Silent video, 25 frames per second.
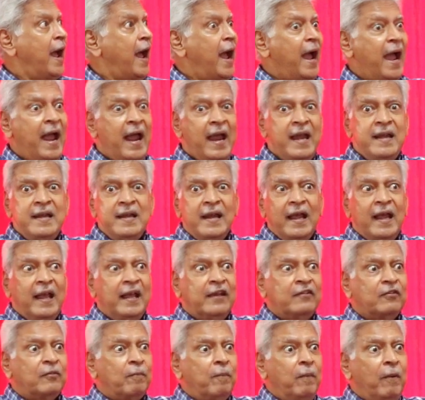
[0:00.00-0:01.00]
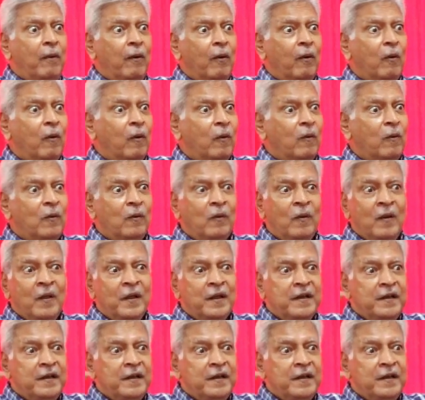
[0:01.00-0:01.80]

and explore